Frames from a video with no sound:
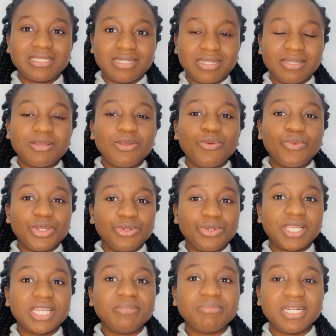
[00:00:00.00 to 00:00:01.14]
uh, when you
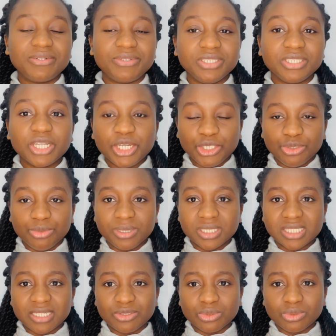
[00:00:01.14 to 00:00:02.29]
get married you'll be
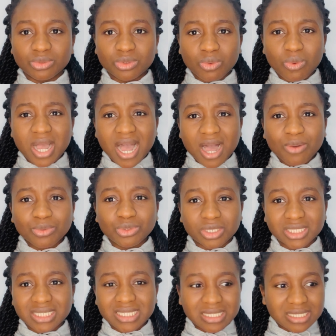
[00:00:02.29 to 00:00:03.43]
settled how
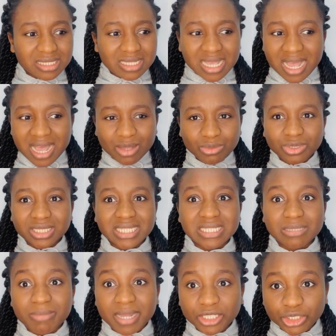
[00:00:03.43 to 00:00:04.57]
does this how does this
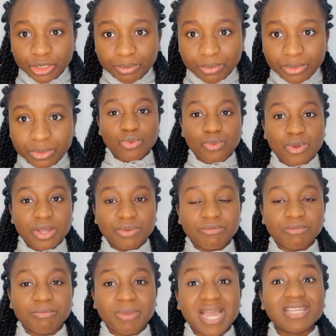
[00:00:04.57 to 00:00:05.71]
match up
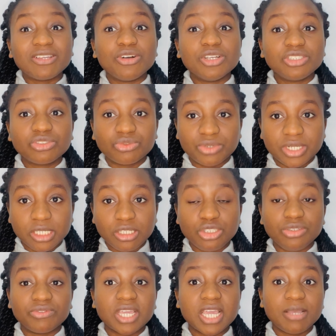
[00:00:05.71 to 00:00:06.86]
by God's grace,
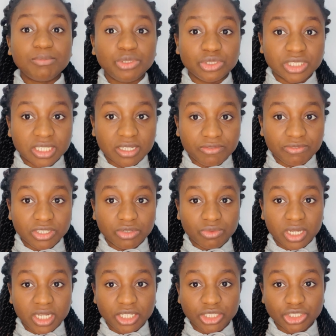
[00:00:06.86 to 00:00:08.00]
you've kept yourself in a
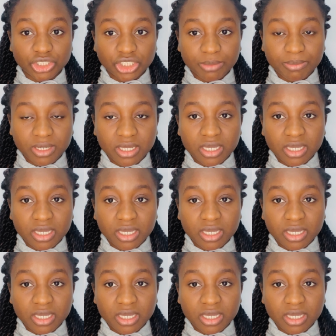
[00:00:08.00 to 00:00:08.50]
relationship